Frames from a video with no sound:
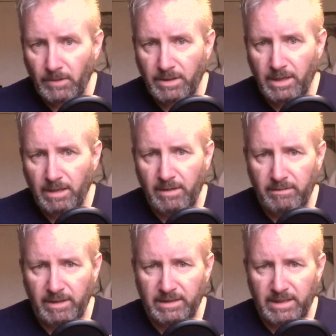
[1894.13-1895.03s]
You don't know.
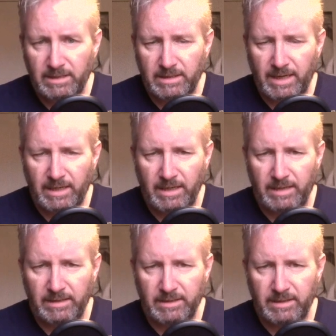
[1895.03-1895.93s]
These things are taken into
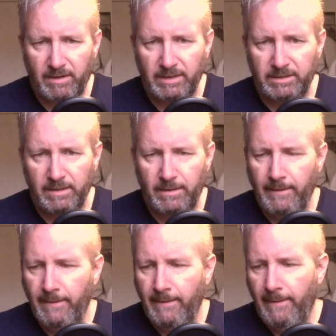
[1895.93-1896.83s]
consideration.
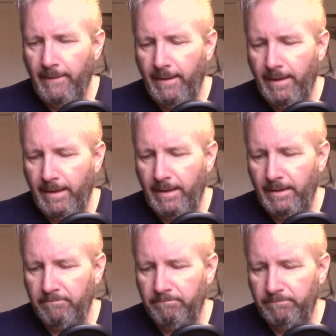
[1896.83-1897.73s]

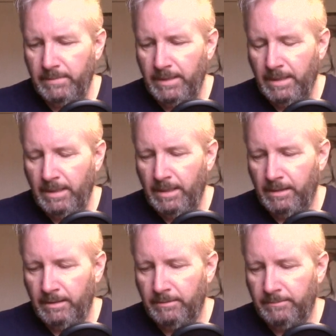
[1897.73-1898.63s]
Um,
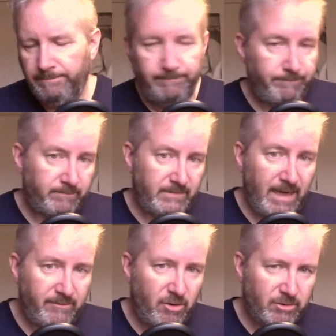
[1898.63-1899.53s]
then,
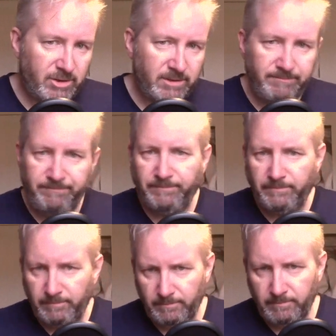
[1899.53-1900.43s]
of course,
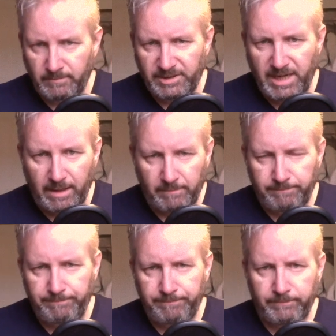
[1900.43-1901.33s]
stick.
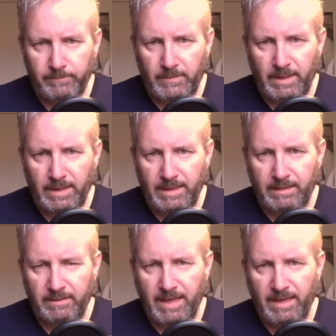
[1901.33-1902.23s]

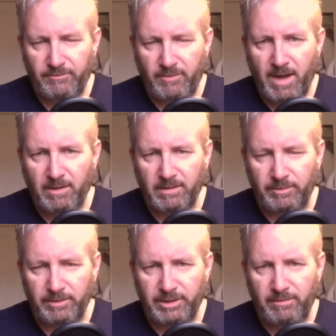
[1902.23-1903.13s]
And that
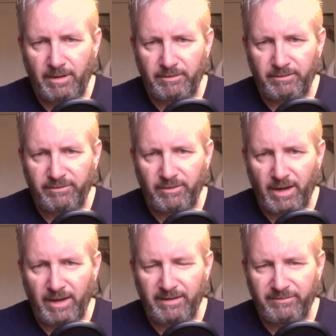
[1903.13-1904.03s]
remarkable 200 foot
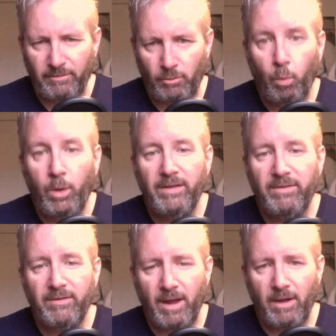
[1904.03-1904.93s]
high fall
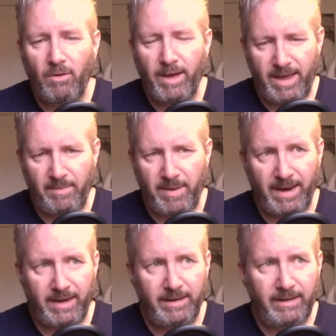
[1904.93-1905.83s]
with no
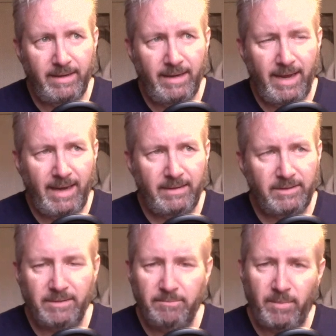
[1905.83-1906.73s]
airbag and
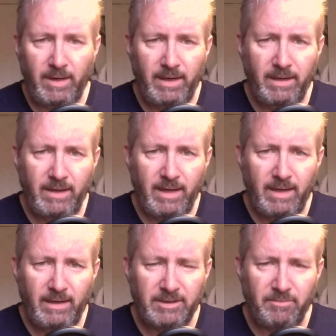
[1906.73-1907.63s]
simply
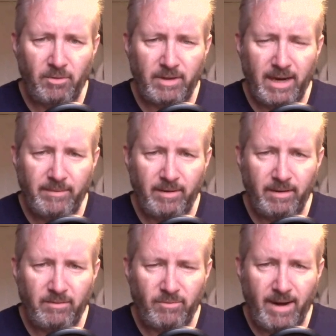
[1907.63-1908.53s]
uh, a small cable
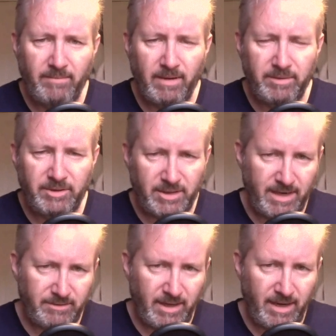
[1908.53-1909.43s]
rammed up his
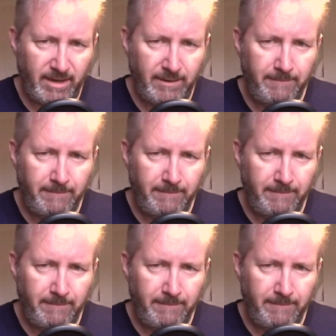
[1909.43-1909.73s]
trouser leg.